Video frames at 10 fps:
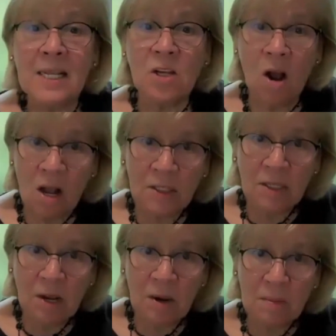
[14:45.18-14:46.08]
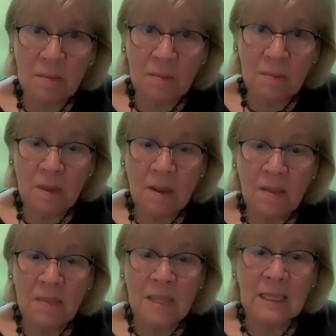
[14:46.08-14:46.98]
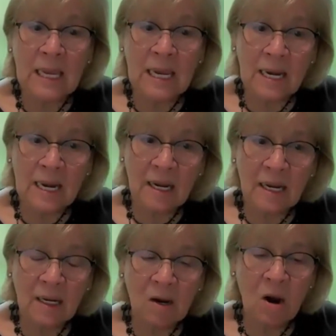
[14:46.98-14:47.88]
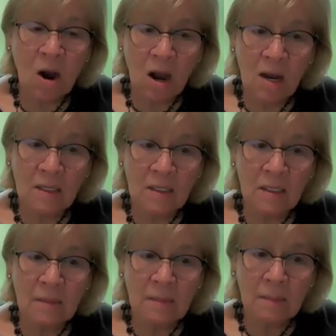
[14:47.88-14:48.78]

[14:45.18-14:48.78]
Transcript: It's also the leading cause